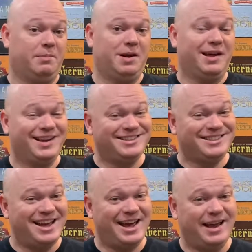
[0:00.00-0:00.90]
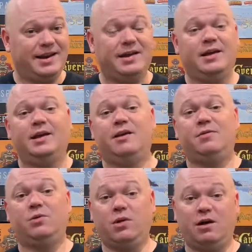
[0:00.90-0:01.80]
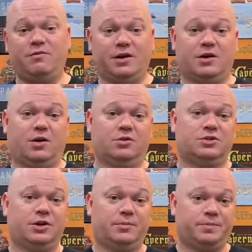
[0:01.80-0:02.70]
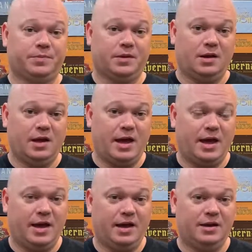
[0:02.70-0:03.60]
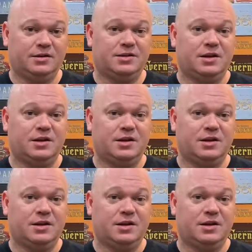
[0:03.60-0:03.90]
And like I said, if you love viticulture and